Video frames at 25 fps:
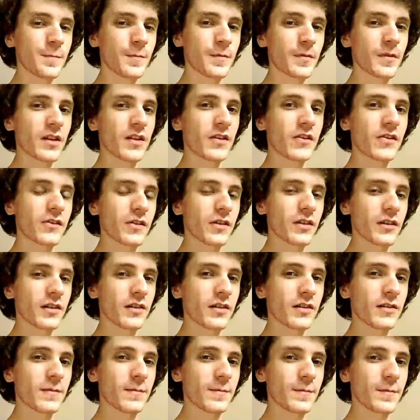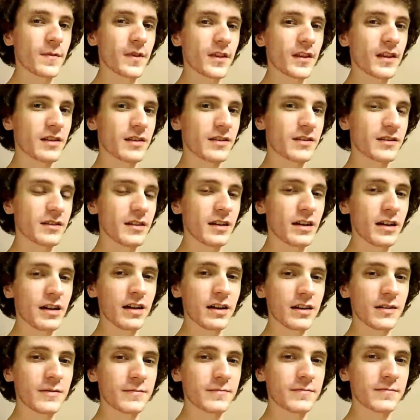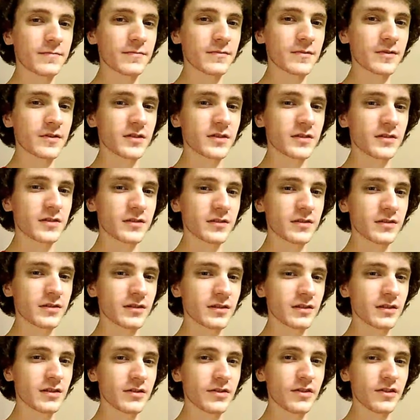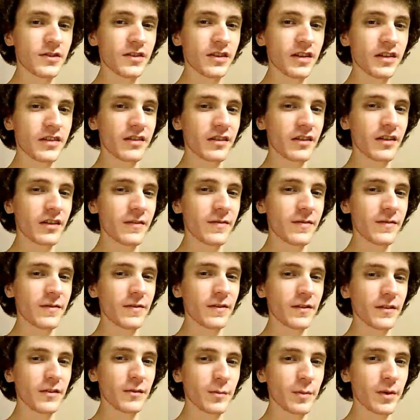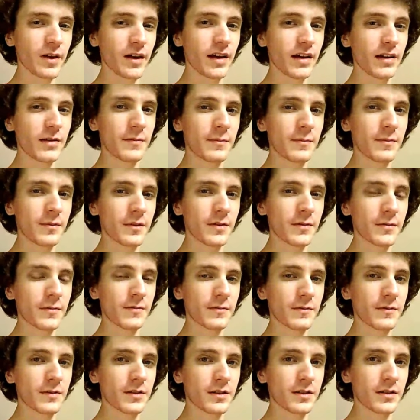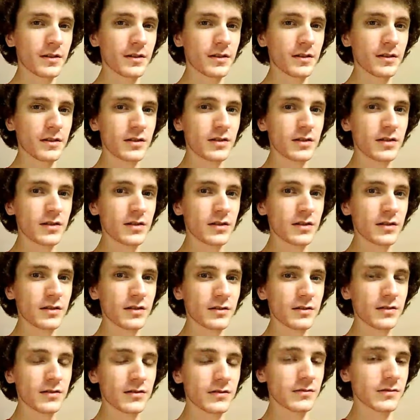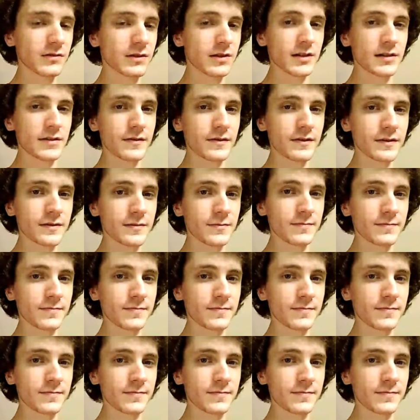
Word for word: So yeah, you know, it, it feels bad, but whatever.